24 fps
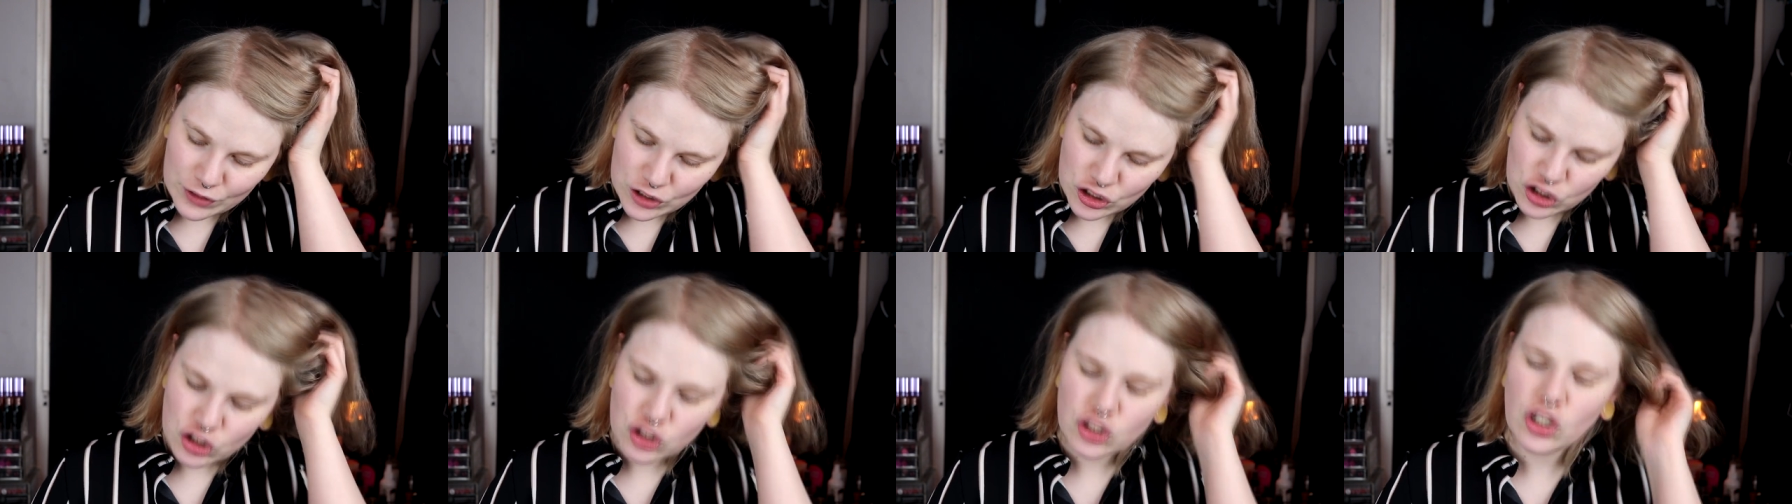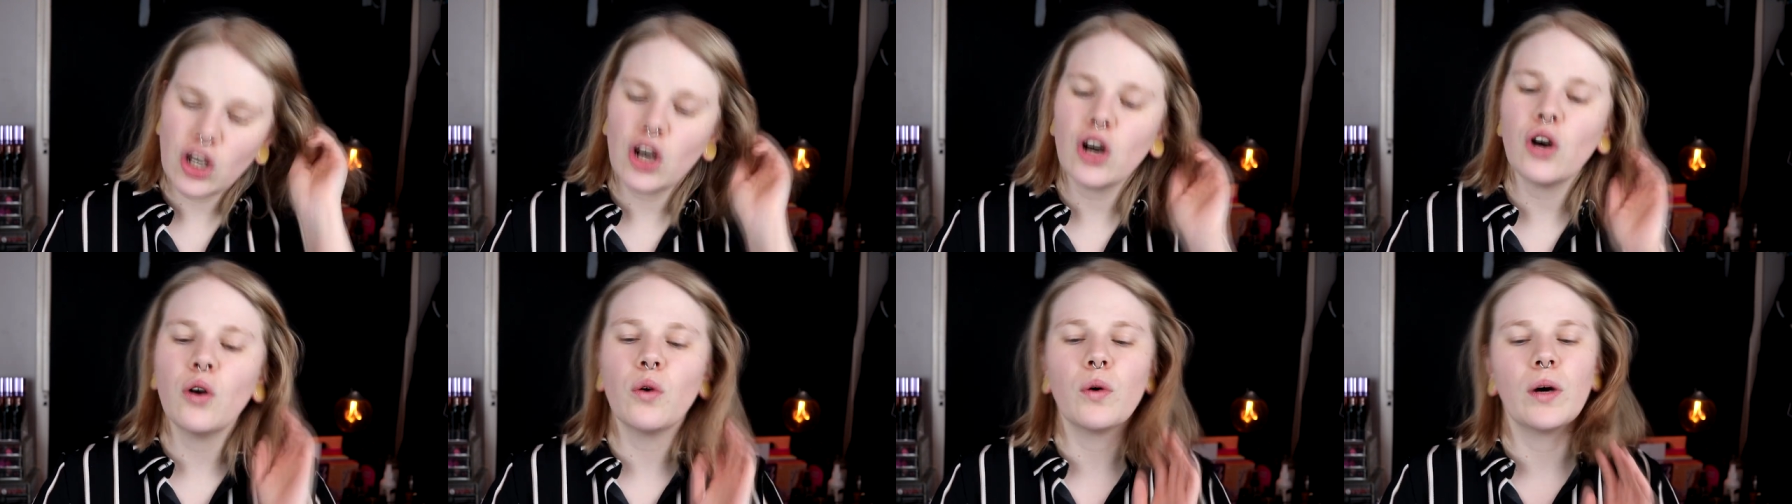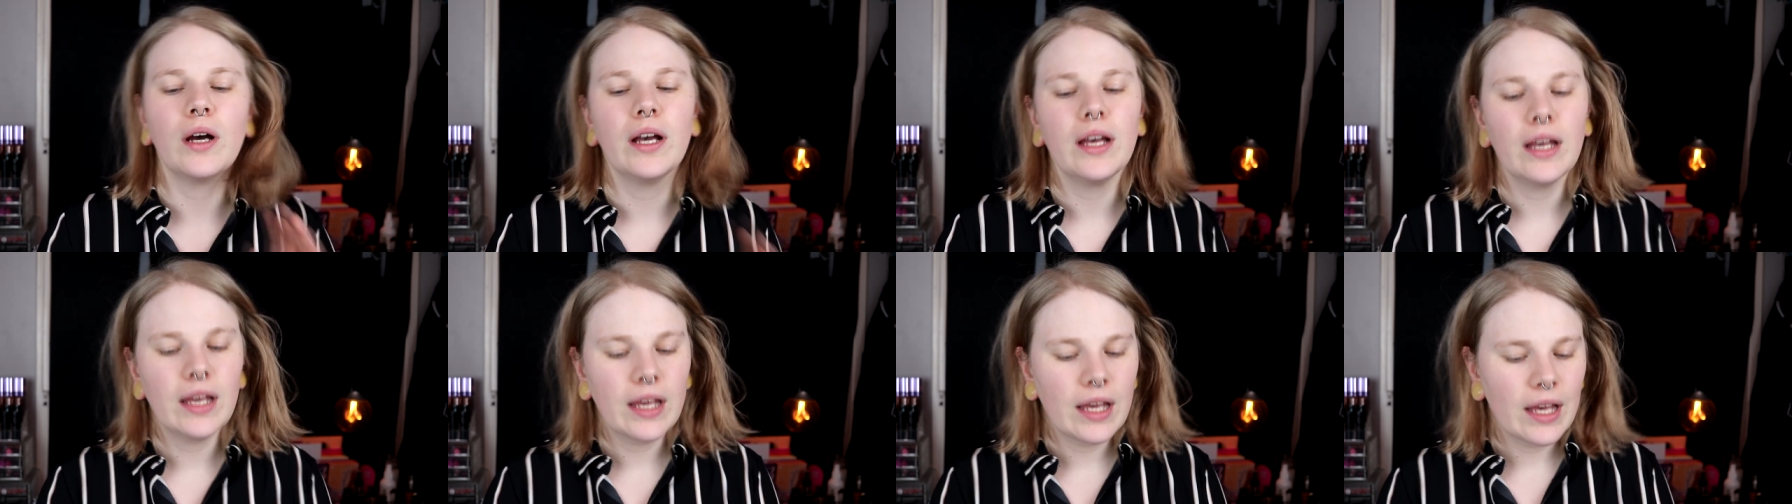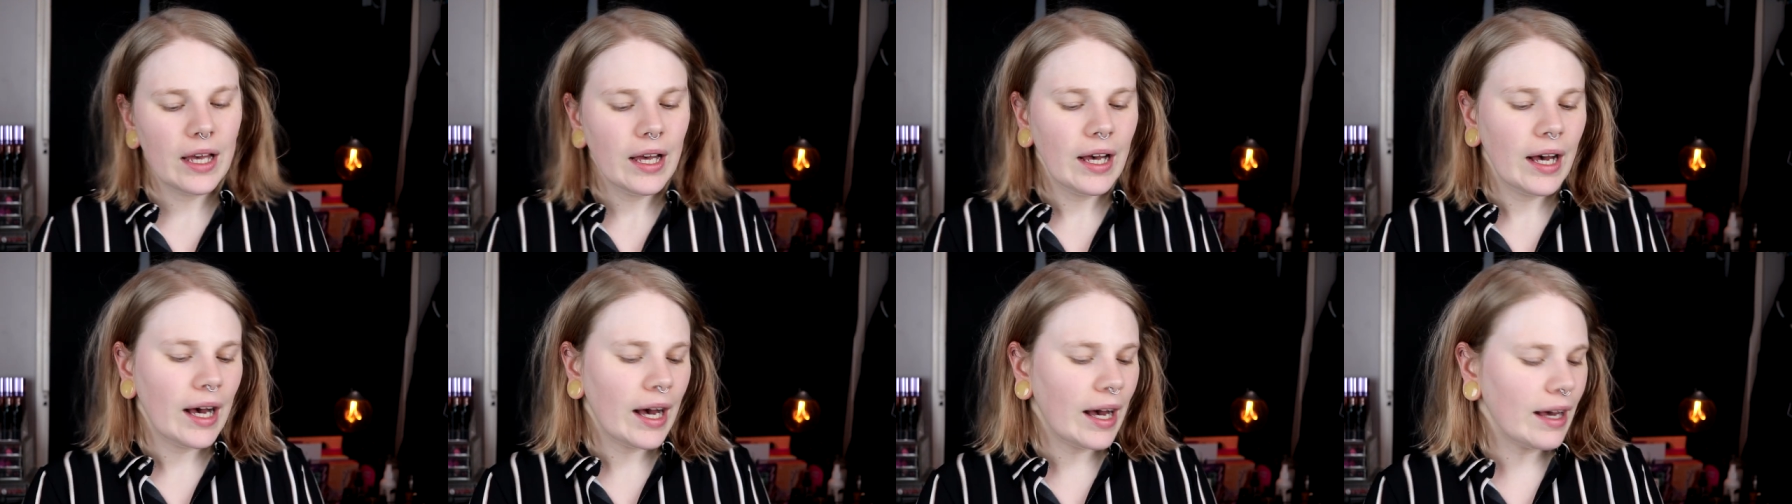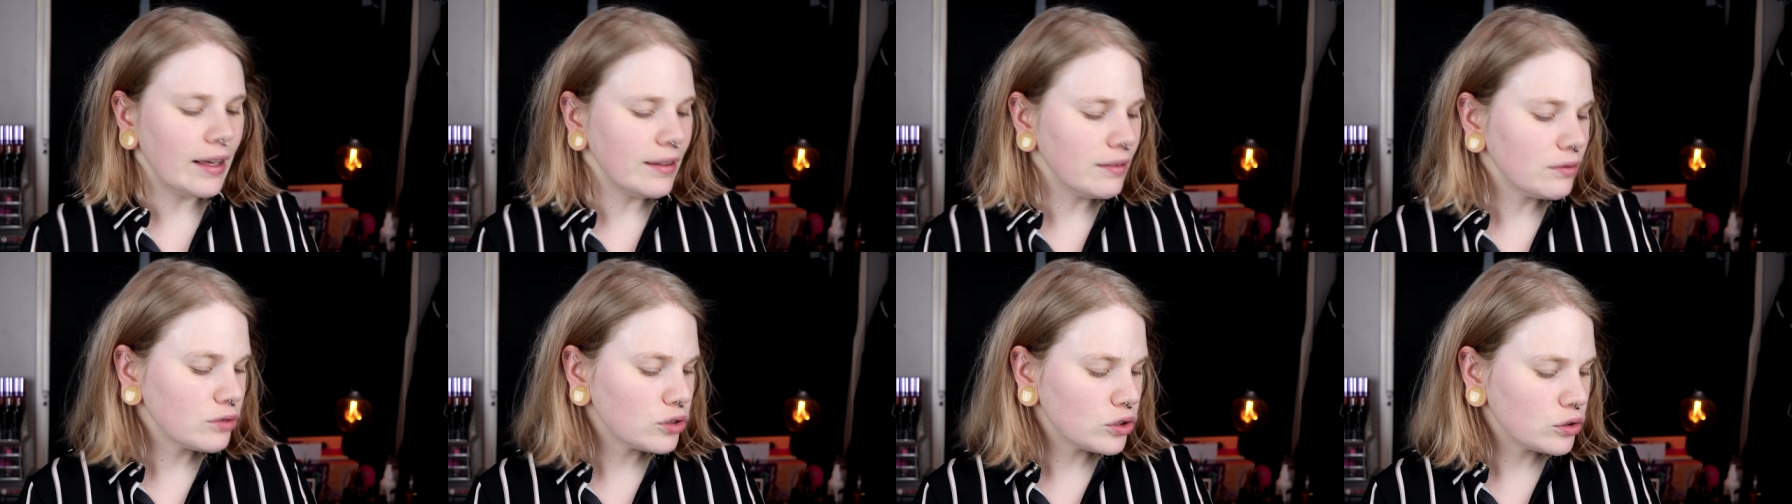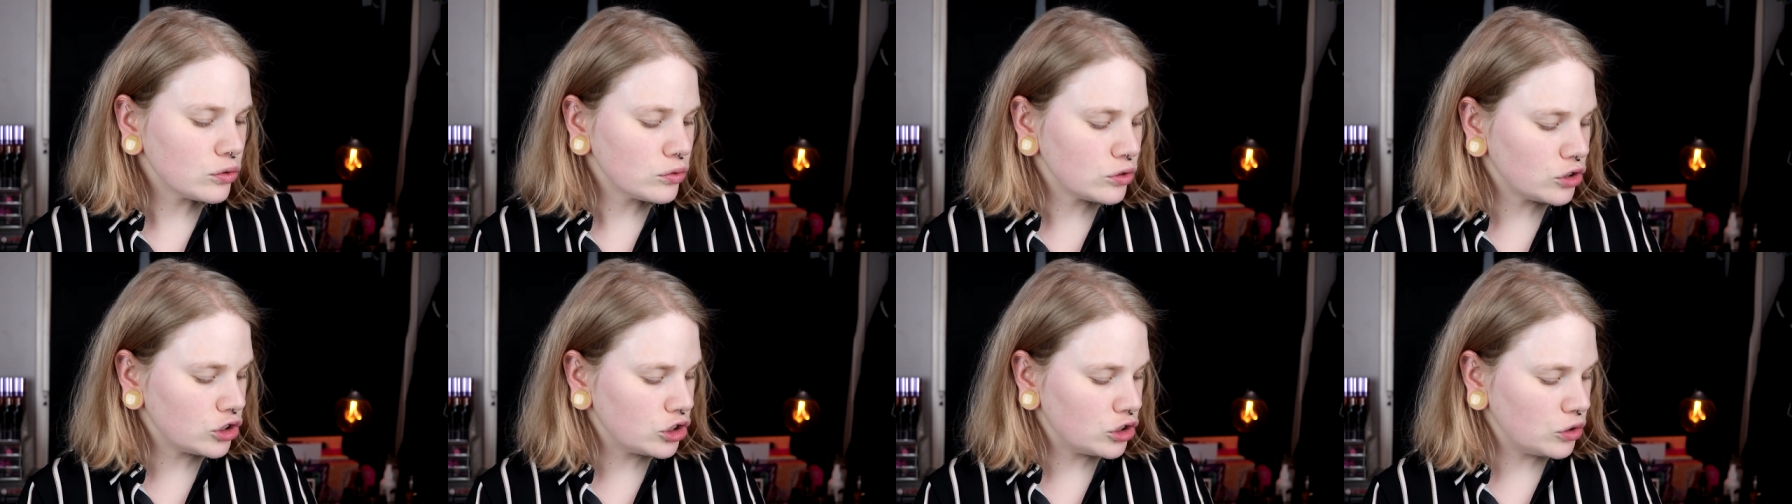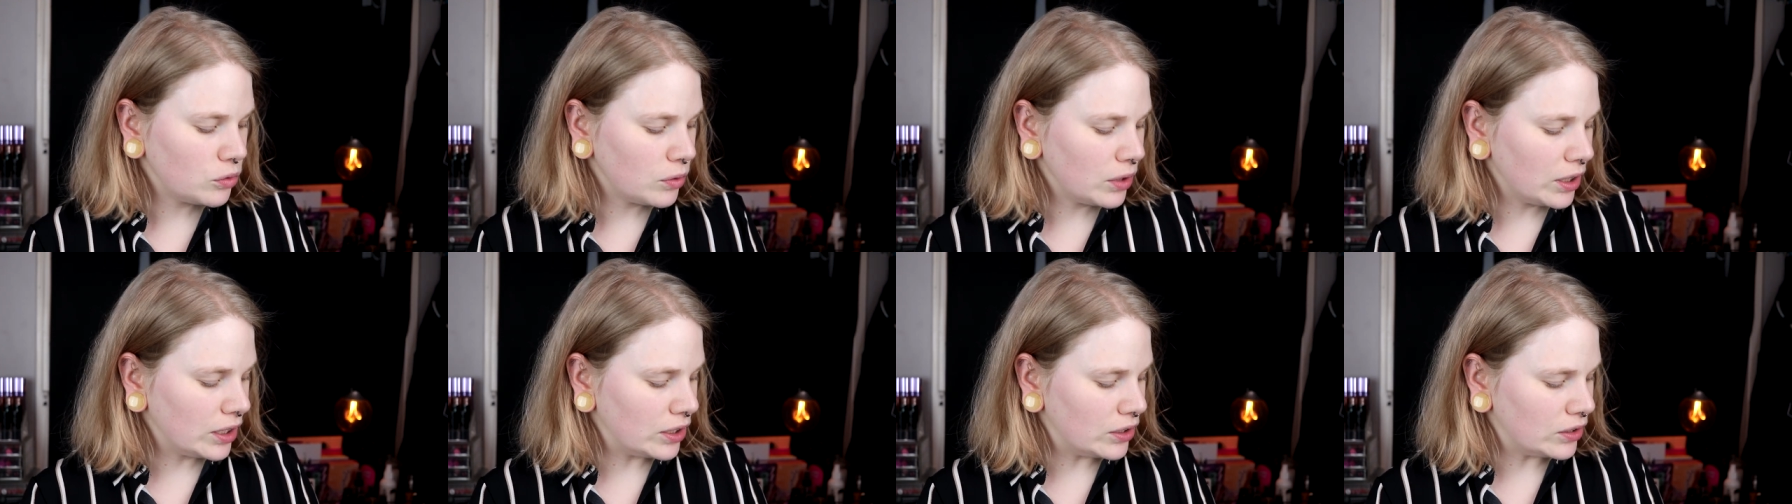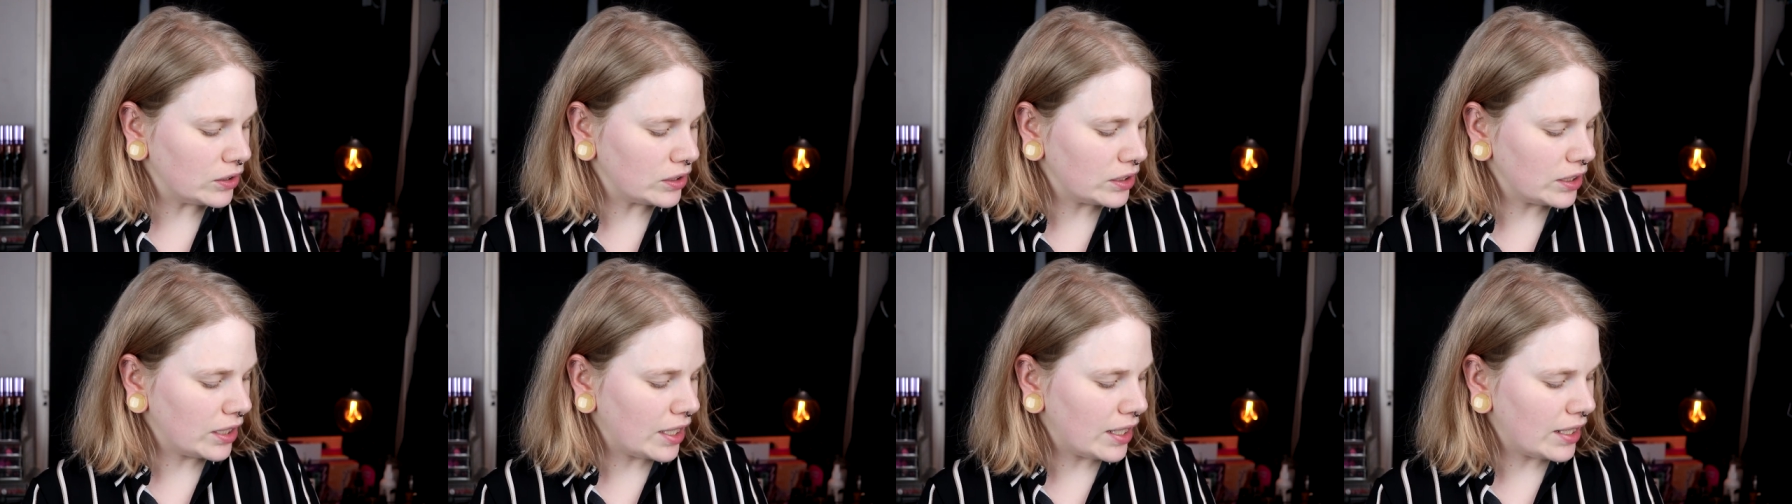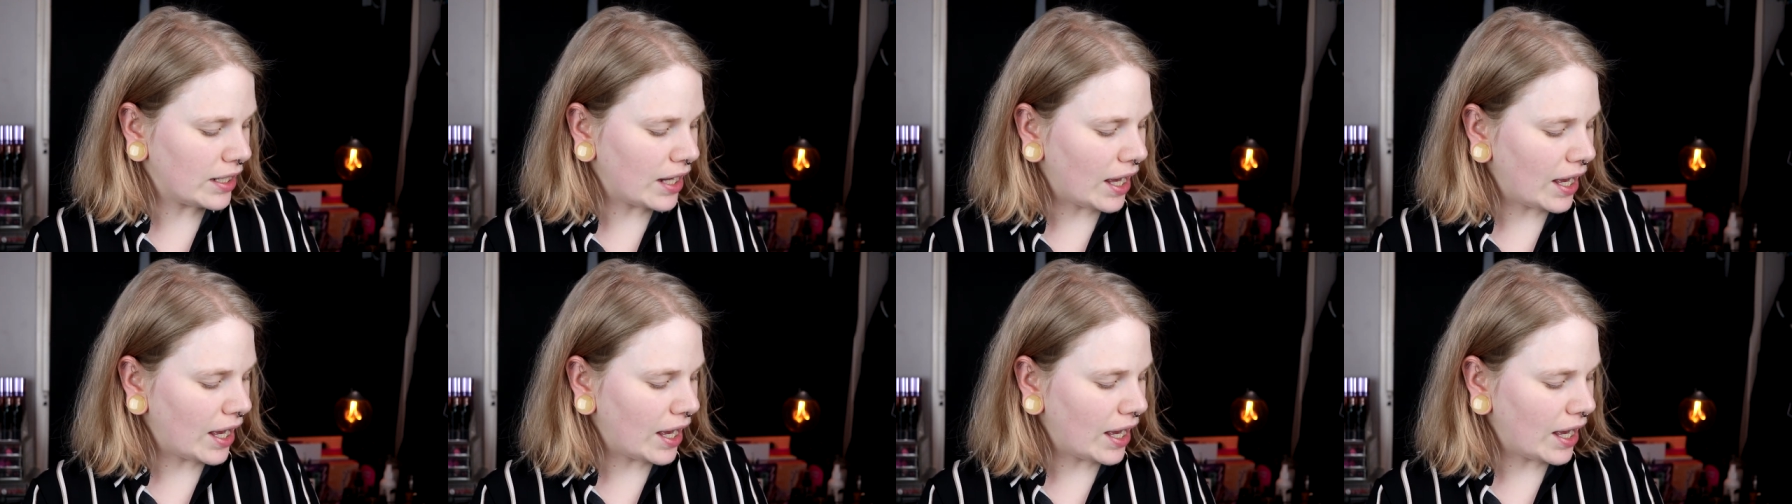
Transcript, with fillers: So I am going to do a look and